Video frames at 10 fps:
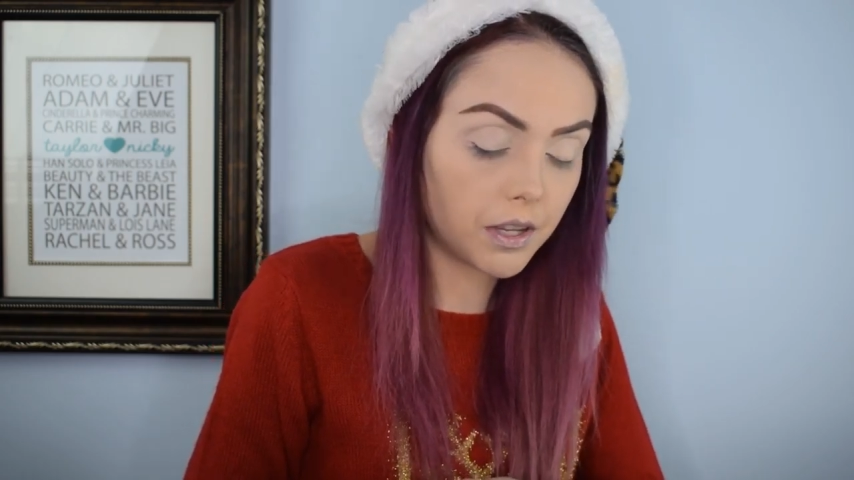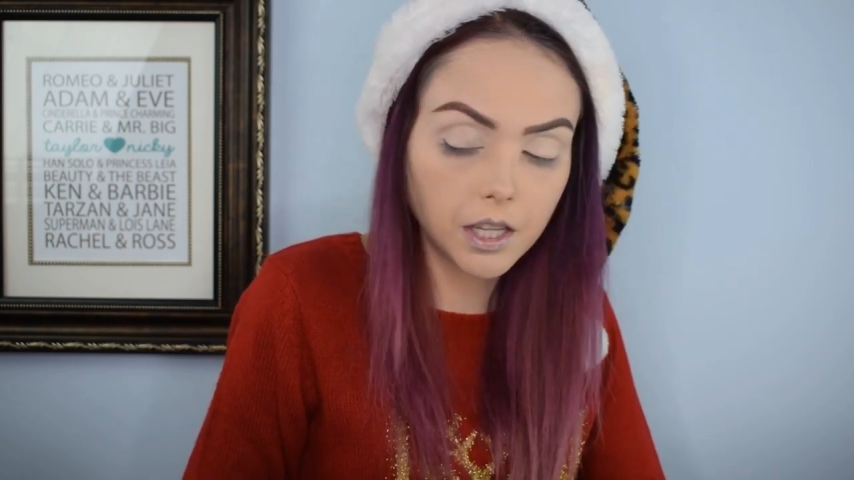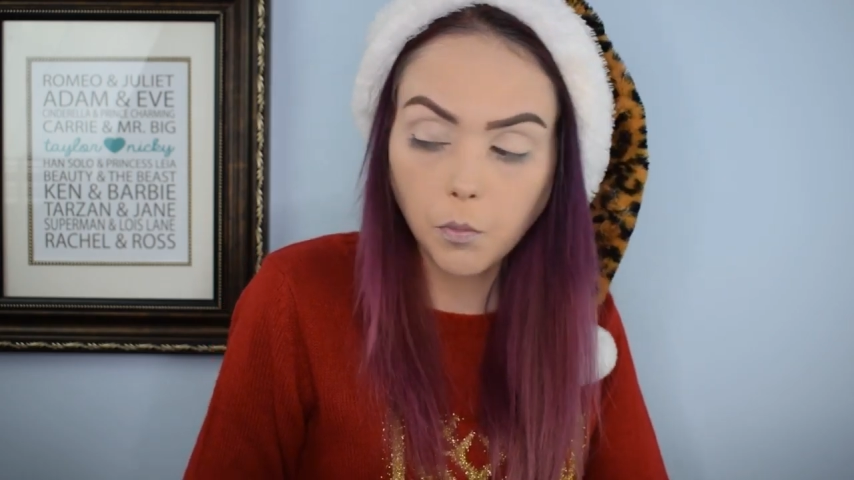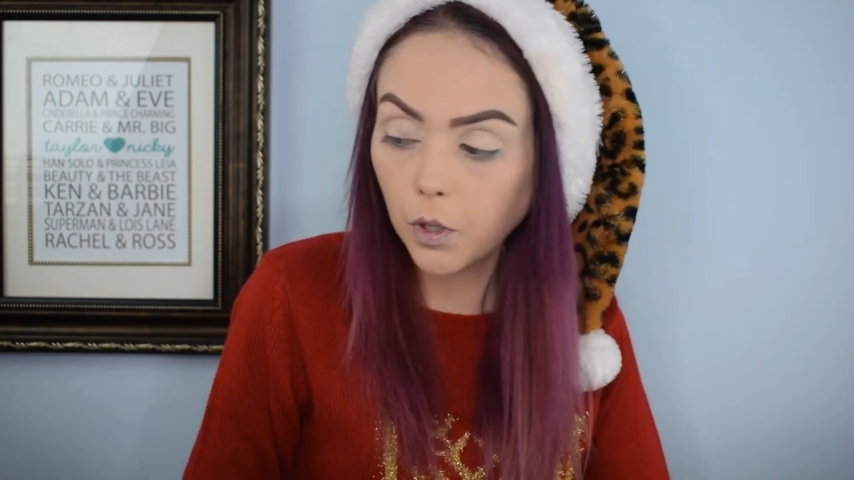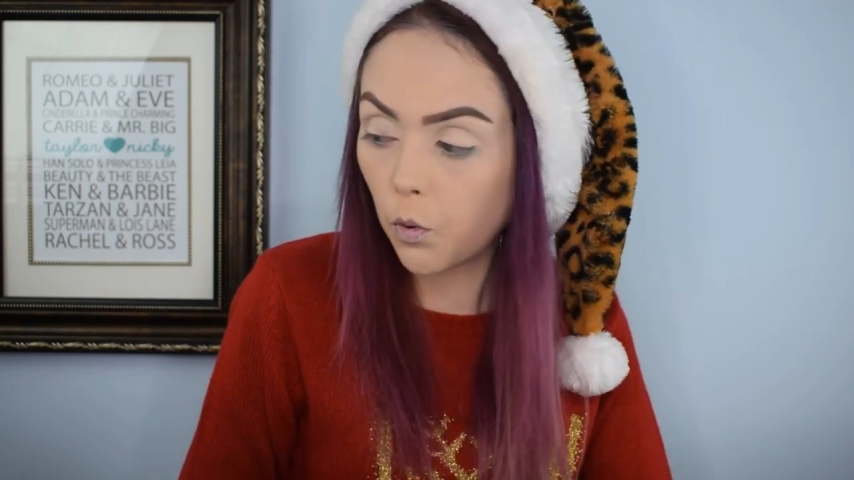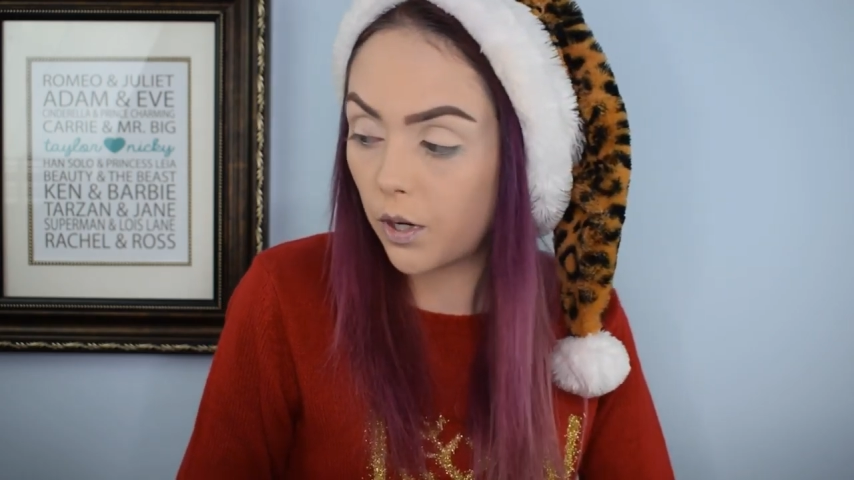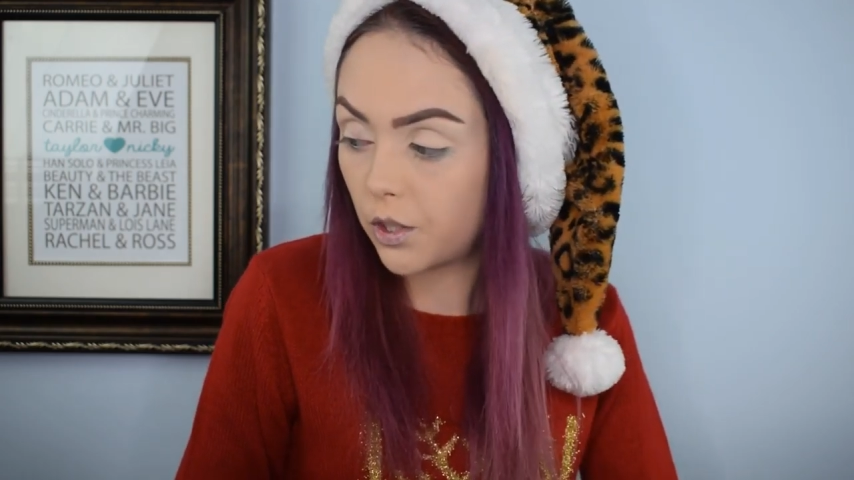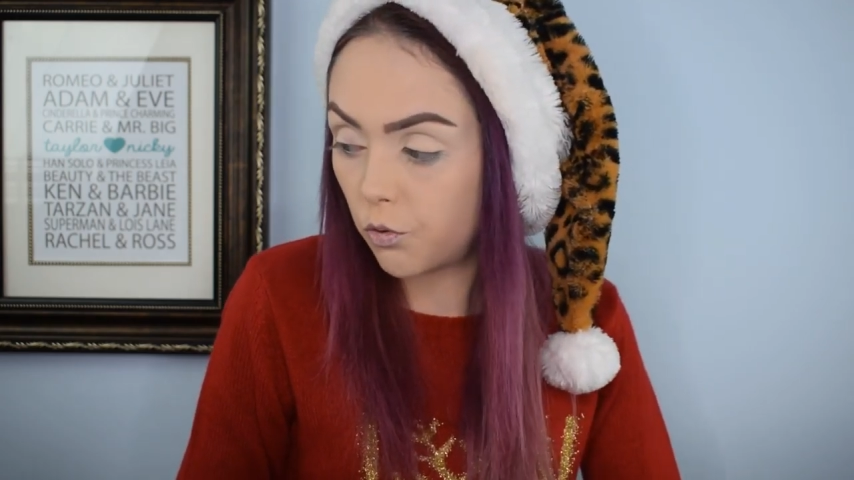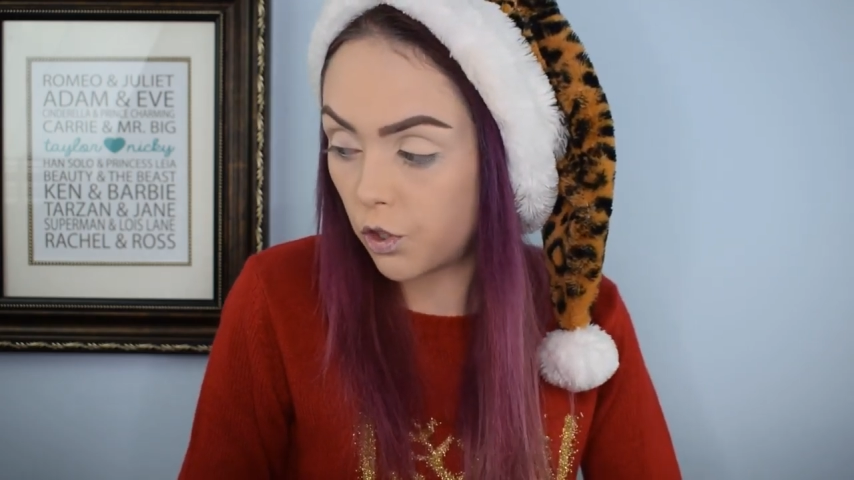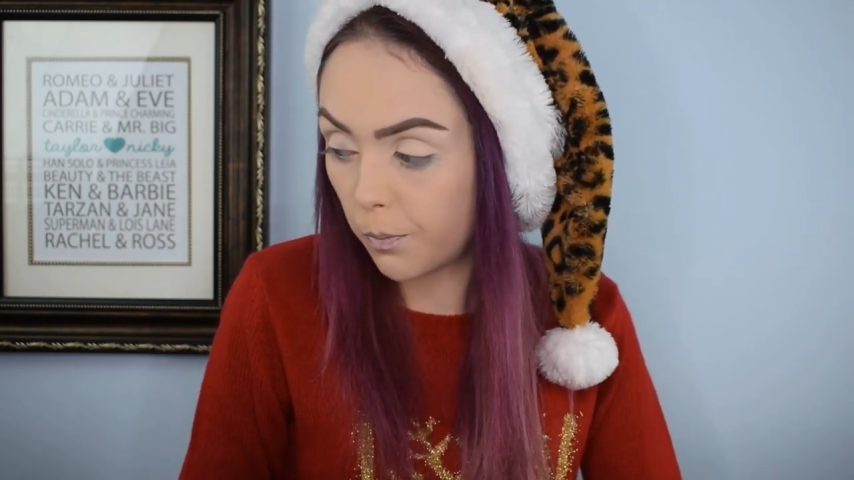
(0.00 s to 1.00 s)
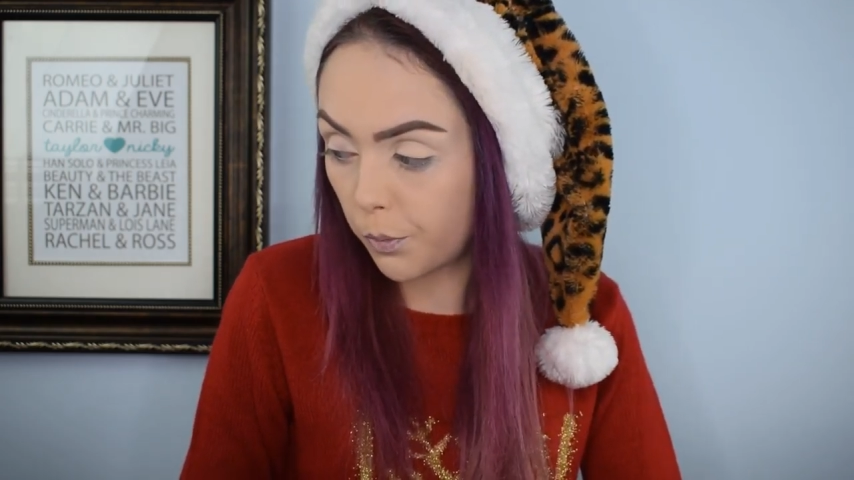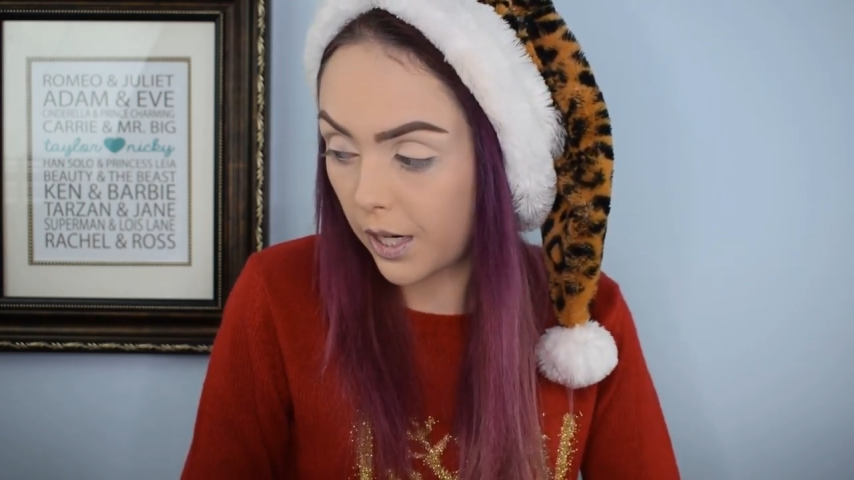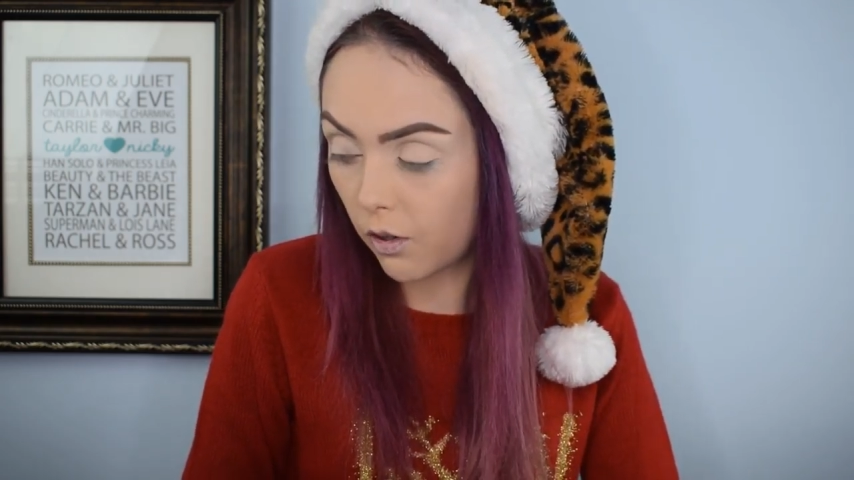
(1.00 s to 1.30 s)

and then we're going to jump right